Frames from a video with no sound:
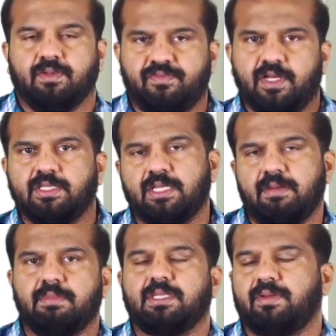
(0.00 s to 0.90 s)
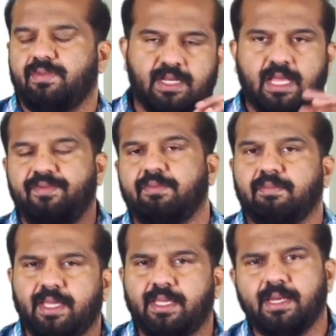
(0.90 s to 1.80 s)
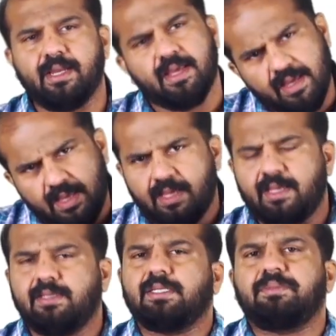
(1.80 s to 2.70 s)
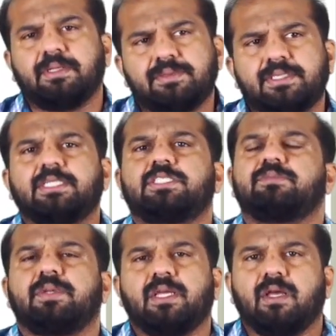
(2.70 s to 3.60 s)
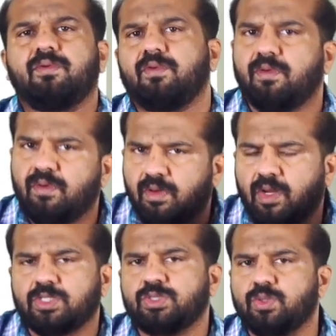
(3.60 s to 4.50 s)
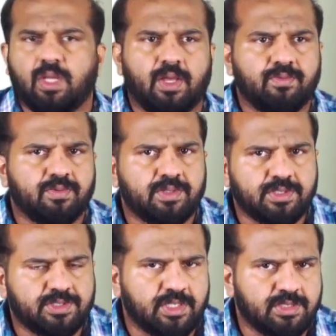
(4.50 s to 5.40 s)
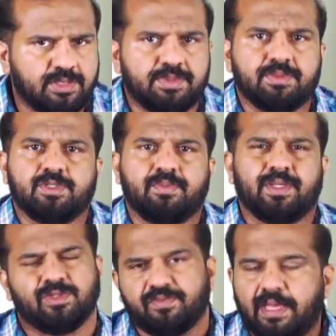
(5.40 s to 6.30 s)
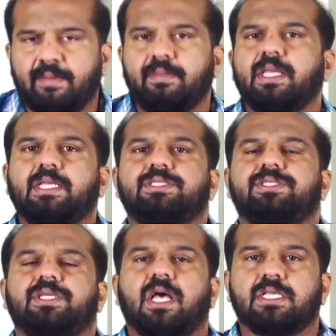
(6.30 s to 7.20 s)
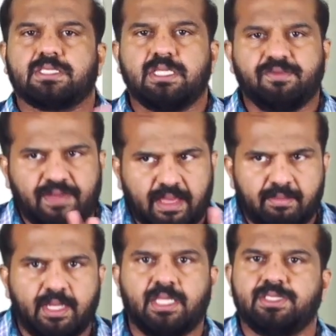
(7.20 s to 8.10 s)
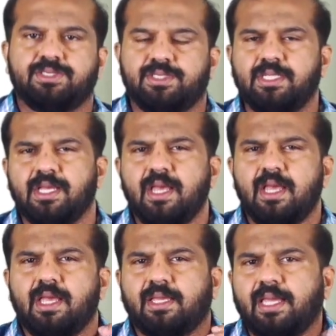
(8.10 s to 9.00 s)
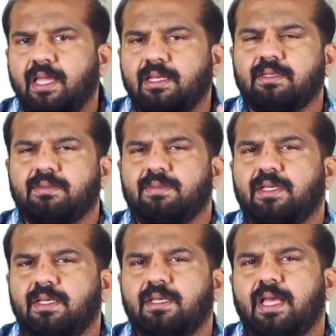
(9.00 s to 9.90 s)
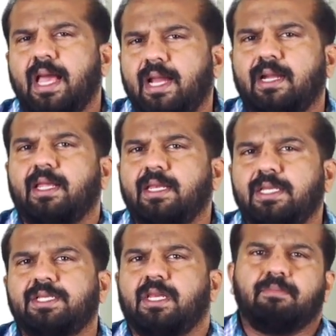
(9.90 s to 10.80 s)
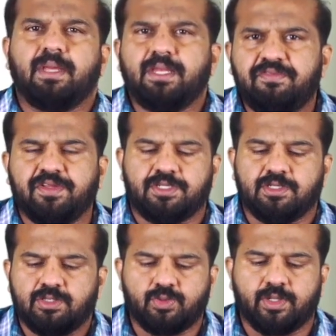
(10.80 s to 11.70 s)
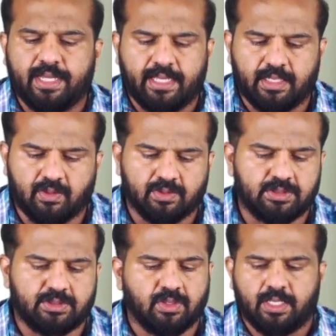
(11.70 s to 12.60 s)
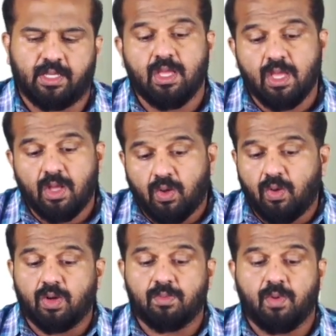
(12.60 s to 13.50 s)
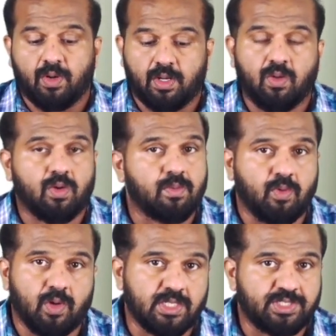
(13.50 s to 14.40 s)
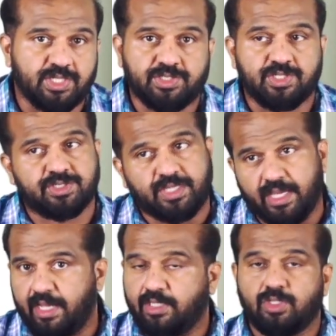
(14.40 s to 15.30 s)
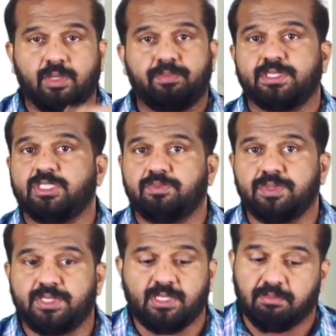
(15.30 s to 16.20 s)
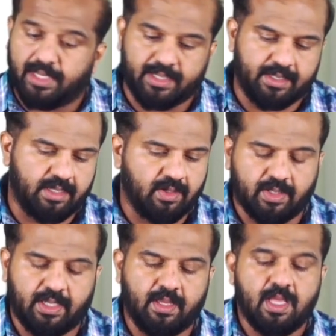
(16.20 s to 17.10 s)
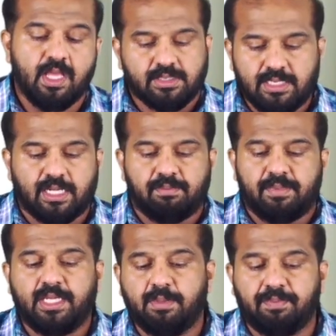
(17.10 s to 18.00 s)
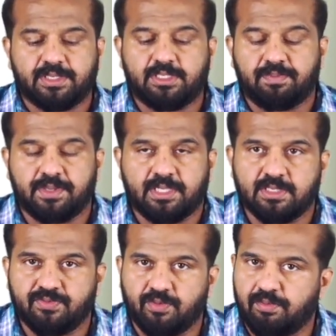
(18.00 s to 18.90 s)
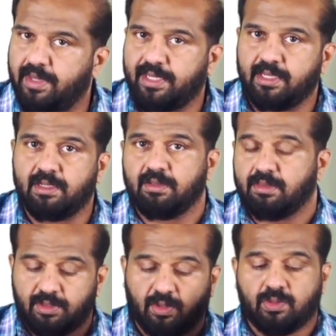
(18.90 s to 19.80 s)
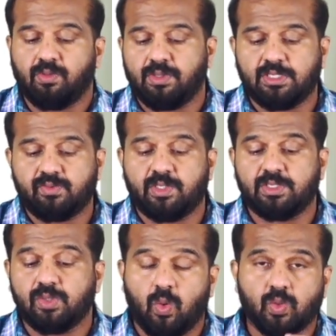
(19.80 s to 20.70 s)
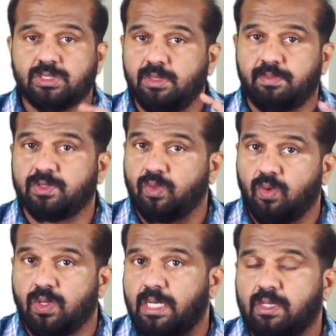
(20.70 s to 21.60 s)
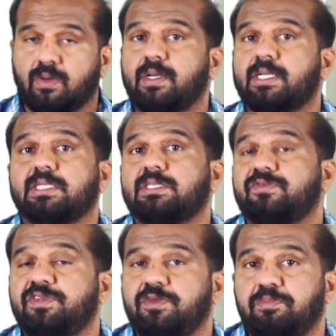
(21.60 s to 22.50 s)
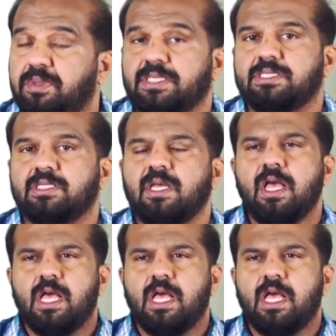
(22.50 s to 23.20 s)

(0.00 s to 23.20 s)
Father and mother were having migraine. Sometimes kids may also have symptoms of migraine. So family history, asking family history can add a little benefit to a diagnosis. Okay. Hormonal changes can actually precipitate migraine. Okay. There are many precipitants for migraine. The notorious one is OC pills, oral contraceptive pills.